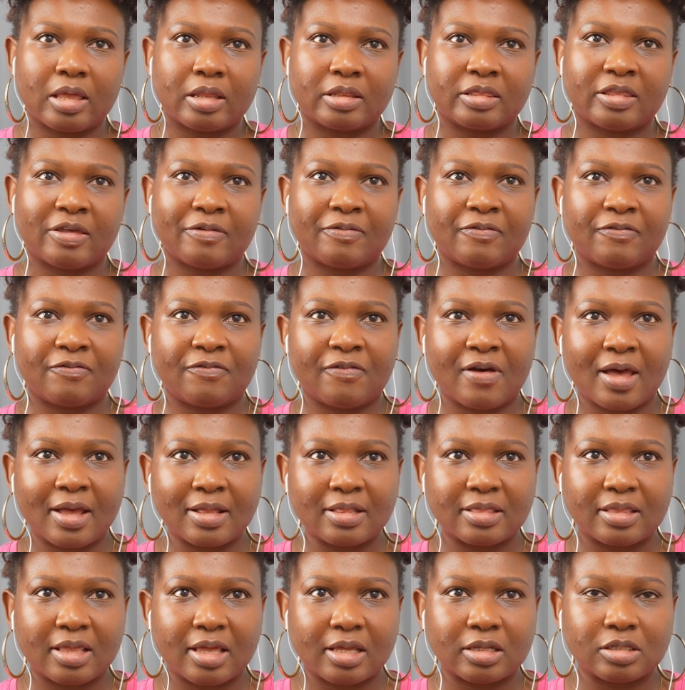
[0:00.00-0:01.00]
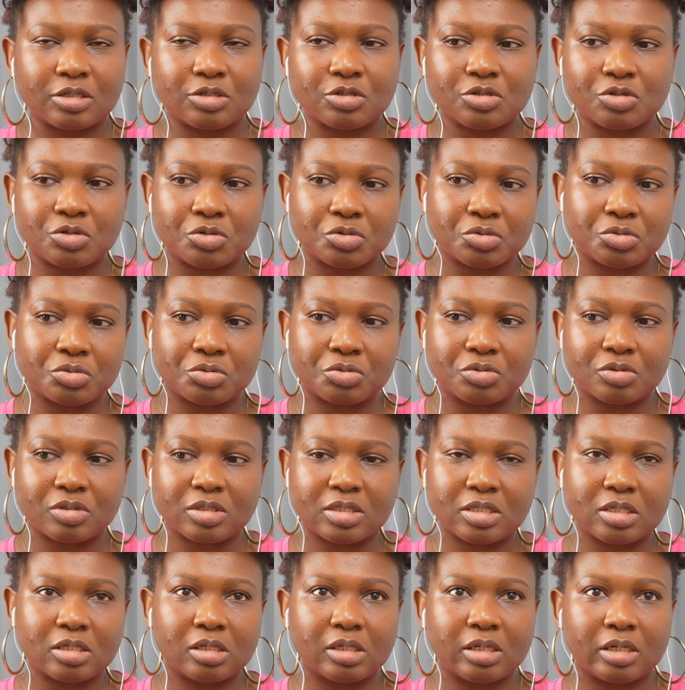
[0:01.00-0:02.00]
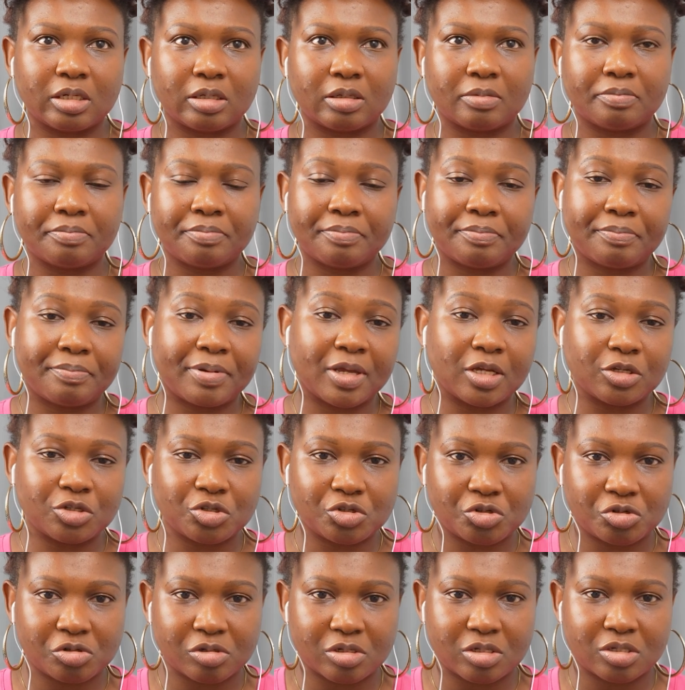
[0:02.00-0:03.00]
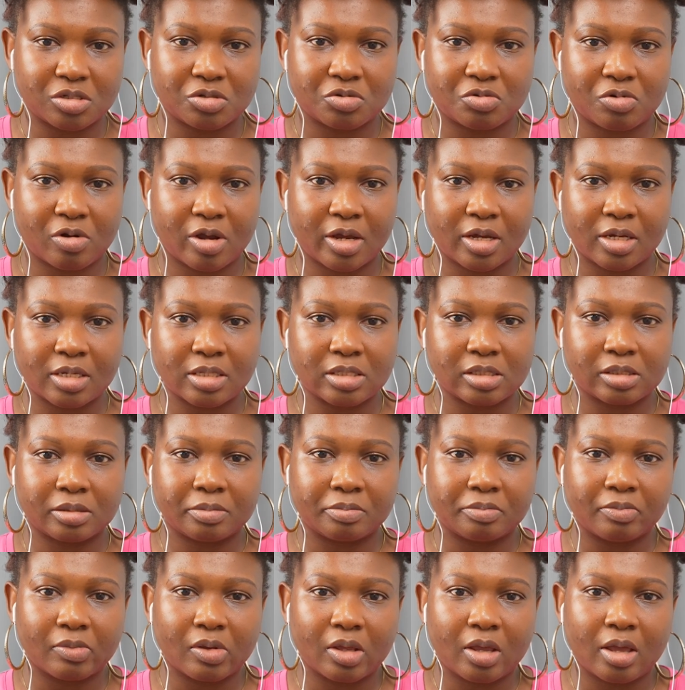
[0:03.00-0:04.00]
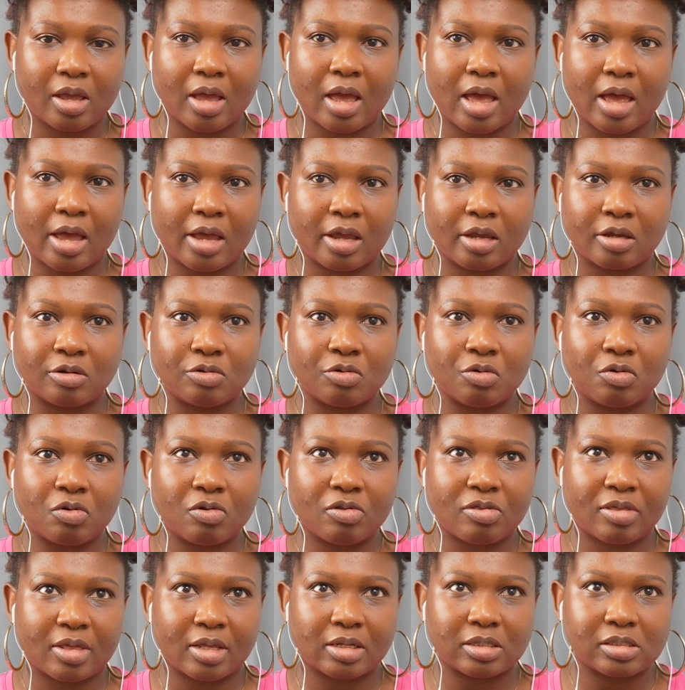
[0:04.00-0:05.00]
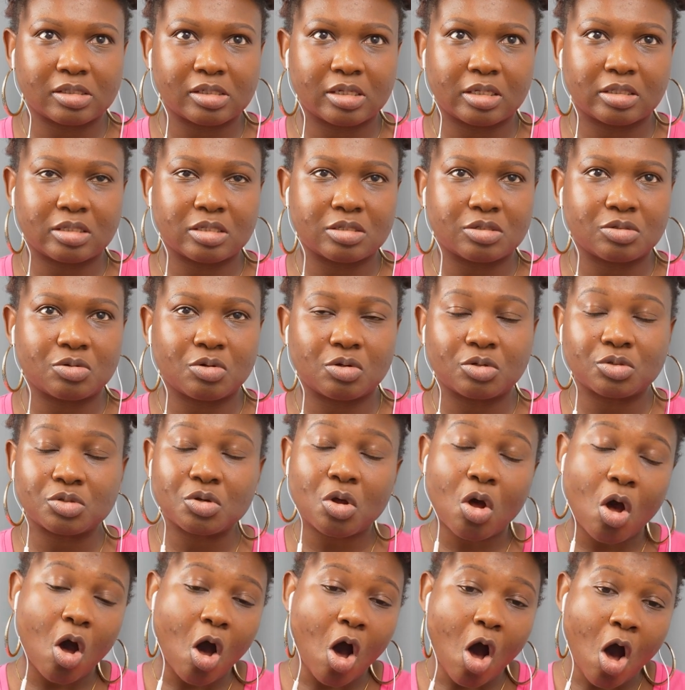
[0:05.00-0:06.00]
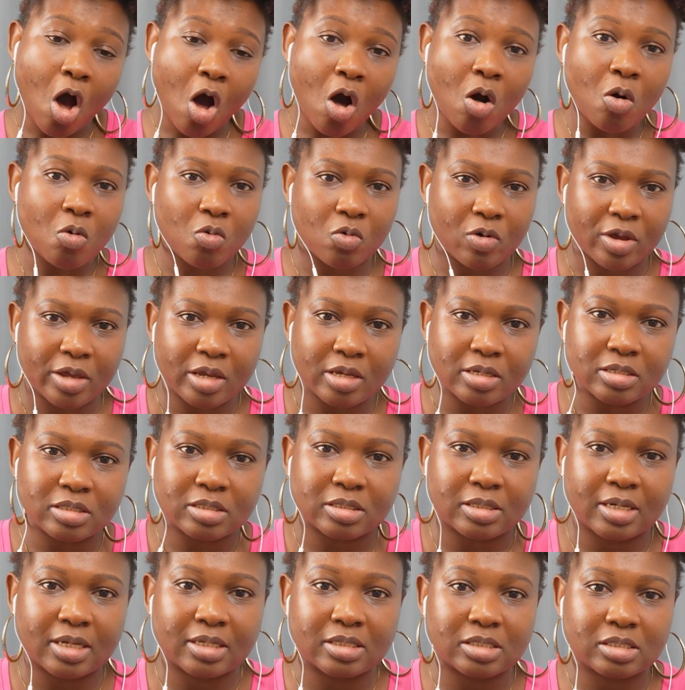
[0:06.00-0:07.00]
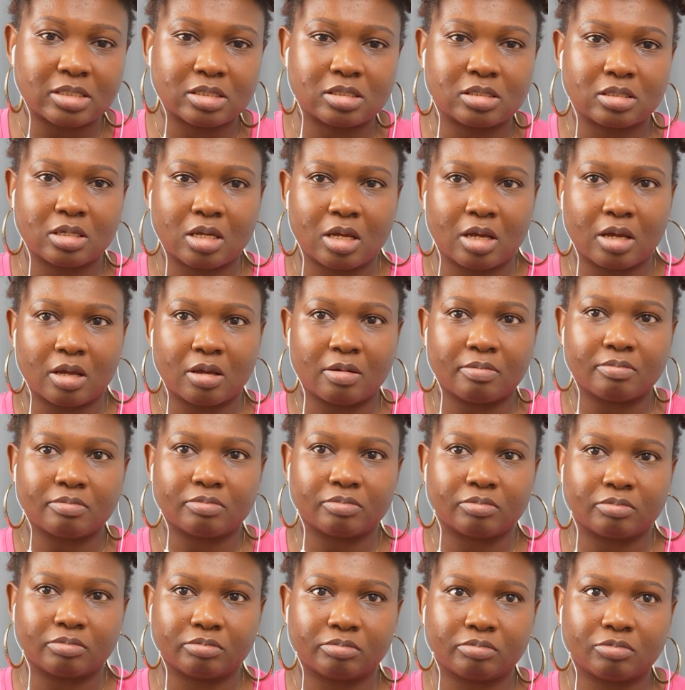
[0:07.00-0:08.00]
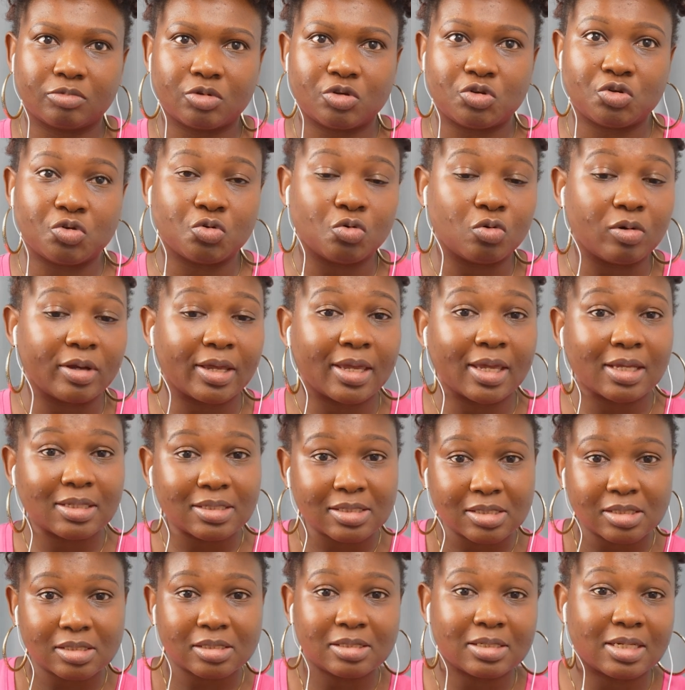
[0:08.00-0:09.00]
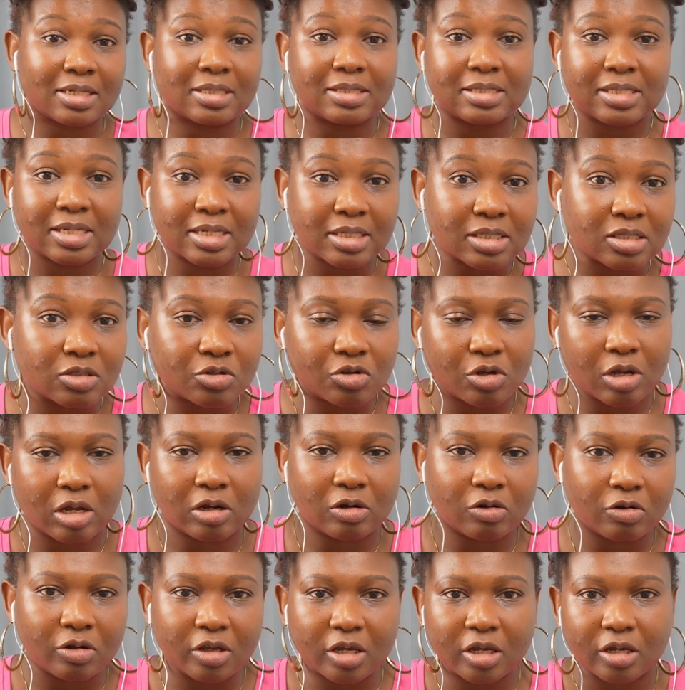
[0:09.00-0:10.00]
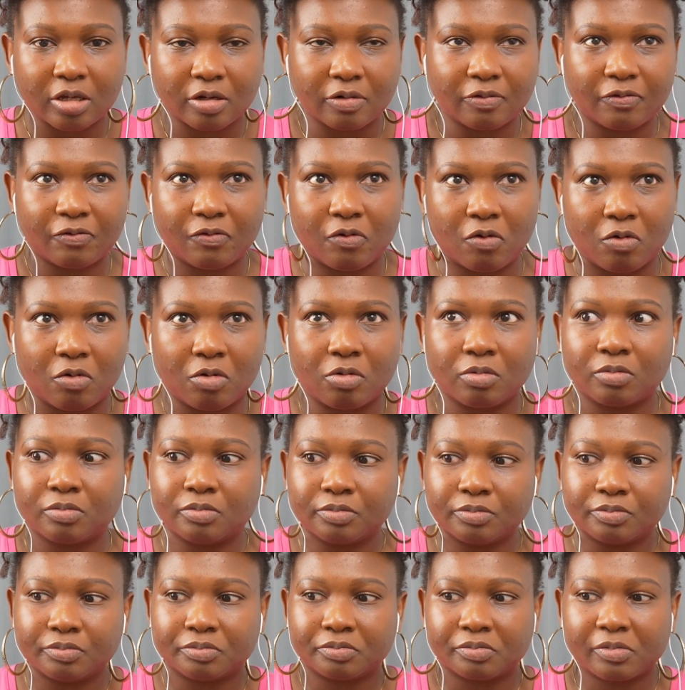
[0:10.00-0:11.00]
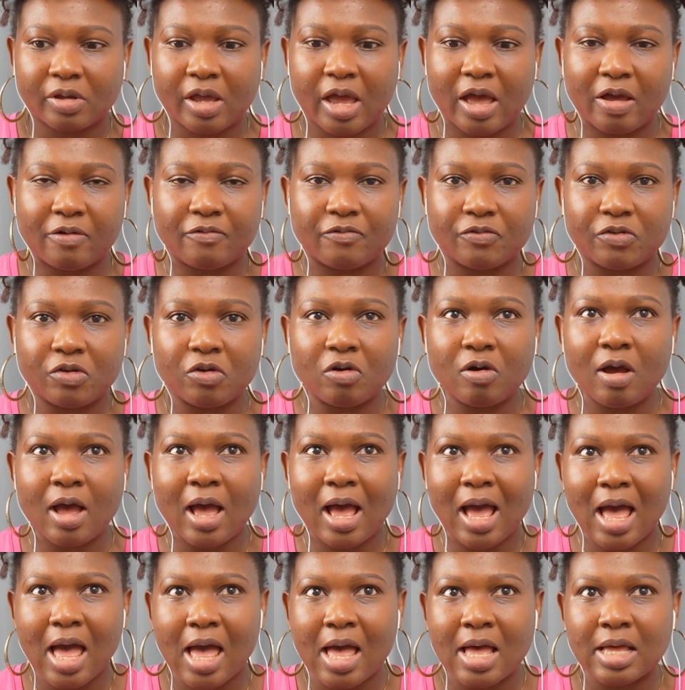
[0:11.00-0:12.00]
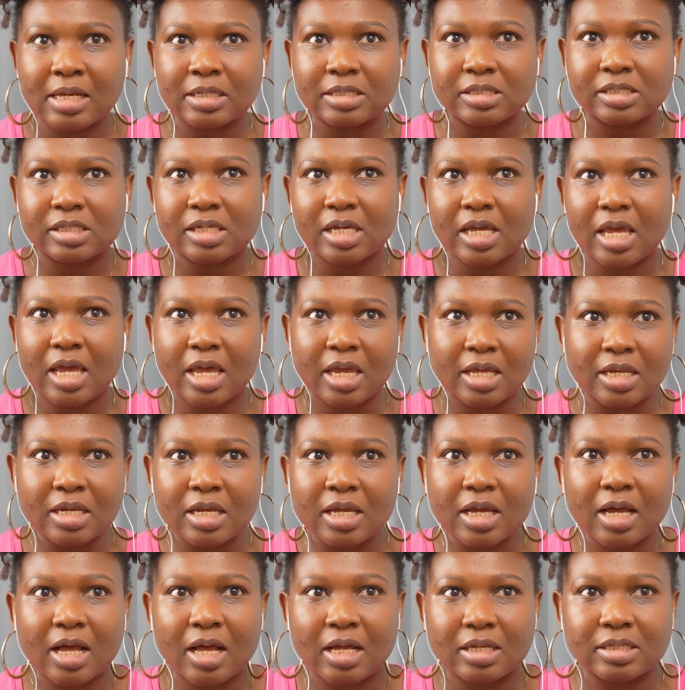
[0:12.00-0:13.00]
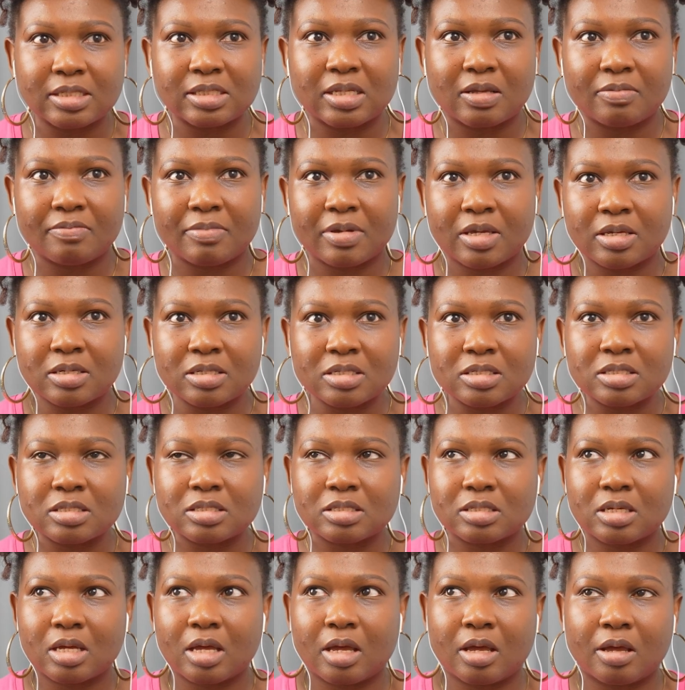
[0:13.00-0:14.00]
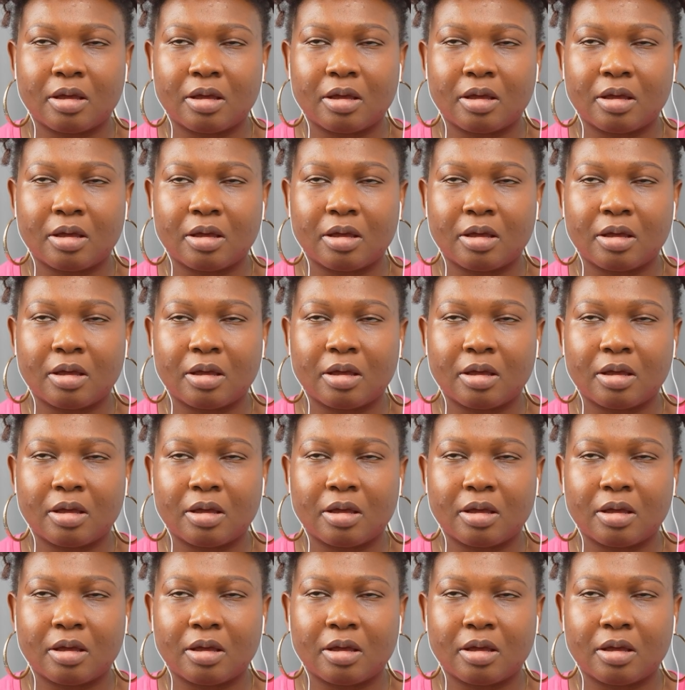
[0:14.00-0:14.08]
the fact that you deal in pastries, right? I know that it is not always that you get the taste you are looking for. Have you had any customers